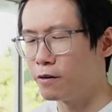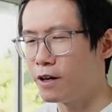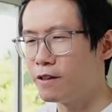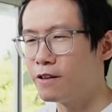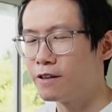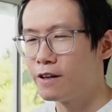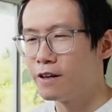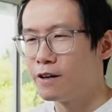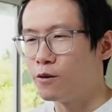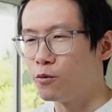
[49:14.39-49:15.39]
And then
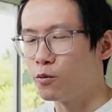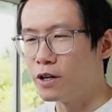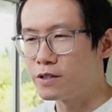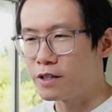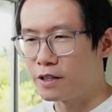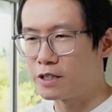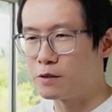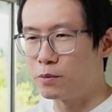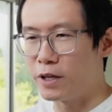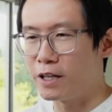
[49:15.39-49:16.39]
once they
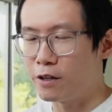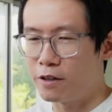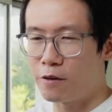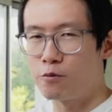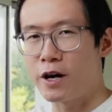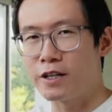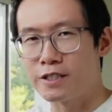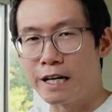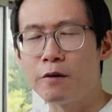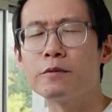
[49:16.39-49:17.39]
explain it, they write it
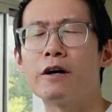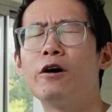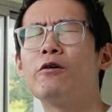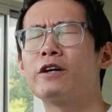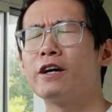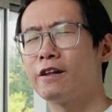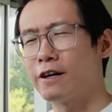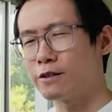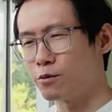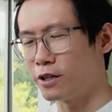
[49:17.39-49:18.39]
down, like, oh yeah,
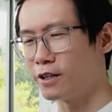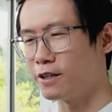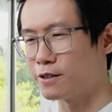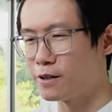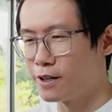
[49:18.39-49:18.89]
that's what it is.